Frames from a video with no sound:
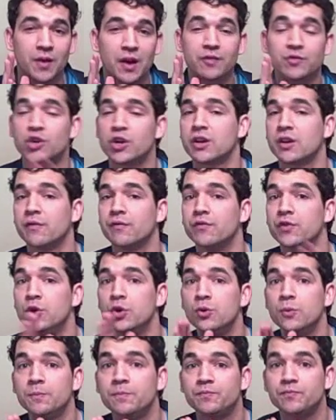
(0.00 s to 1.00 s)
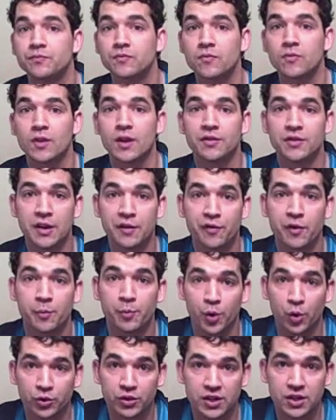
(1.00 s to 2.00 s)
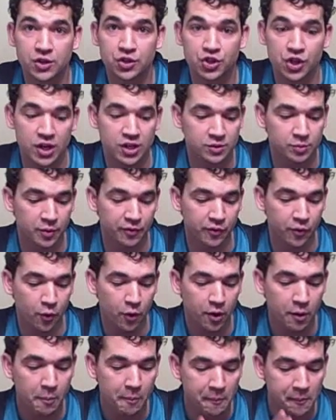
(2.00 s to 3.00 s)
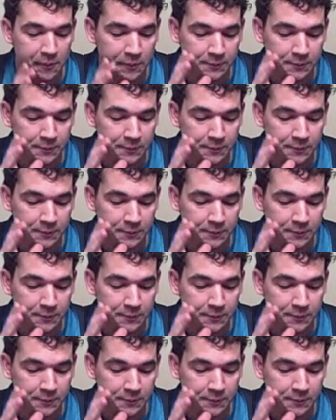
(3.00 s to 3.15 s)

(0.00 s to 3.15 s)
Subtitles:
I've drank a few different protein shakes before,